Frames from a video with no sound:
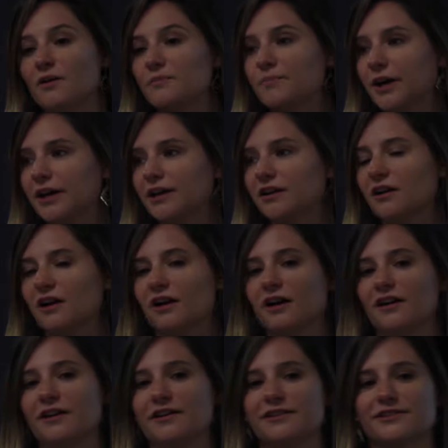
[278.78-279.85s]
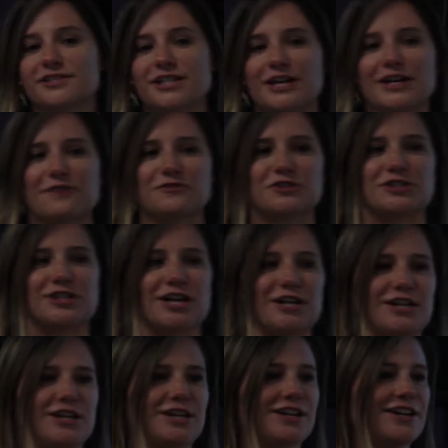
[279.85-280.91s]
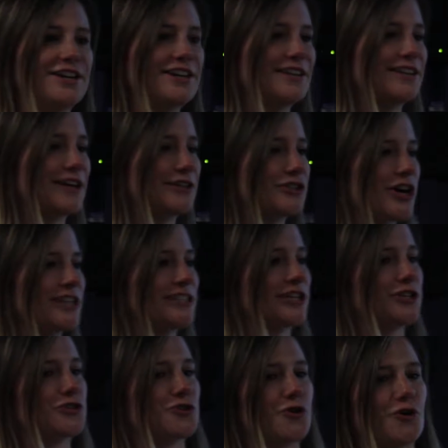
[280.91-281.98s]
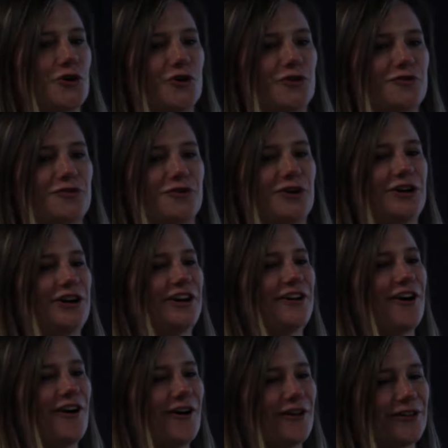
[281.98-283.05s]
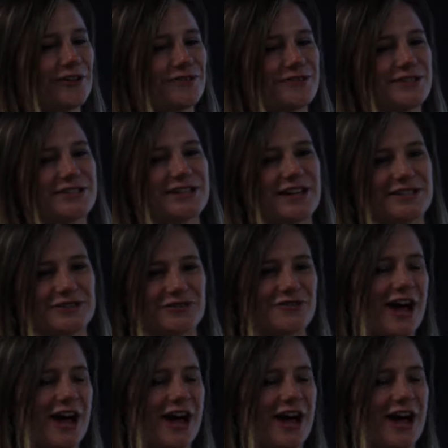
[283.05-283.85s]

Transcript: But study after study that tries to control for all of these kinds of